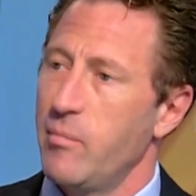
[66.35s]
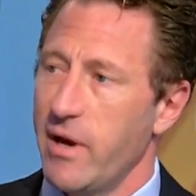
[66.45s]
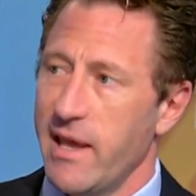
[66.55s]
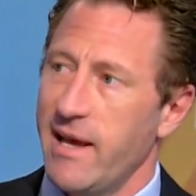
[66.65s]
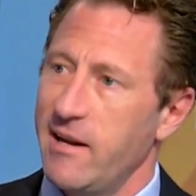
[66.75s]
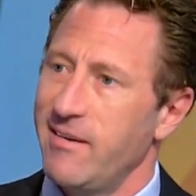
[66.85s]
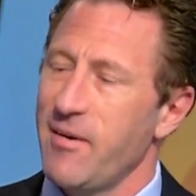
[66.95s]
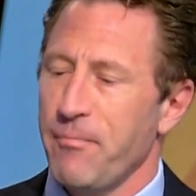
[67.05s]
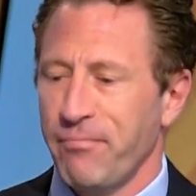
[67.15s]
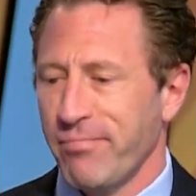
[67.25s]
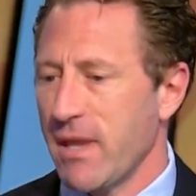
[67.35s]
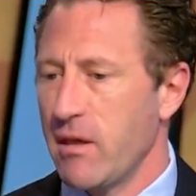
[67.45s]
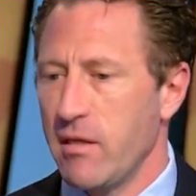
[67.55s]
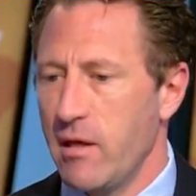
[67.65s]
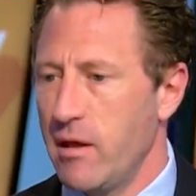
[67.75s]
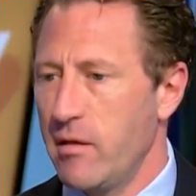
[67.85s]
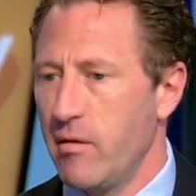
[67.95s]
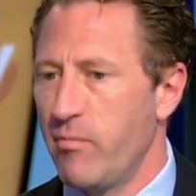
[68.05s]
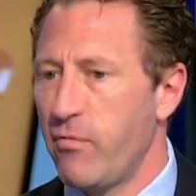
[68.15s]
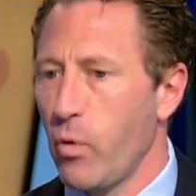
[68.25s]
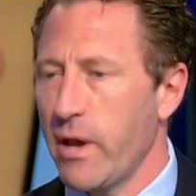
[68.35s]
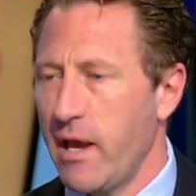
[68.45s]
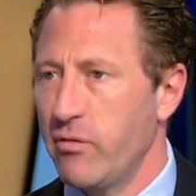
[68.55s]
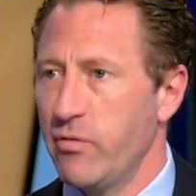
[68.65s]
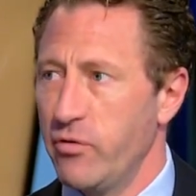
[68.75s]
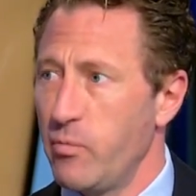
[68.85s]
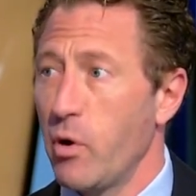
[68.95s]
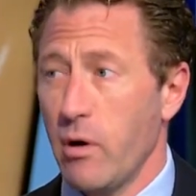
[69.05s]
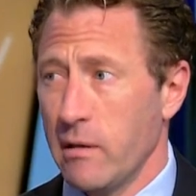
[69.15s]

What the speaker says: But again, the forecast for smoke,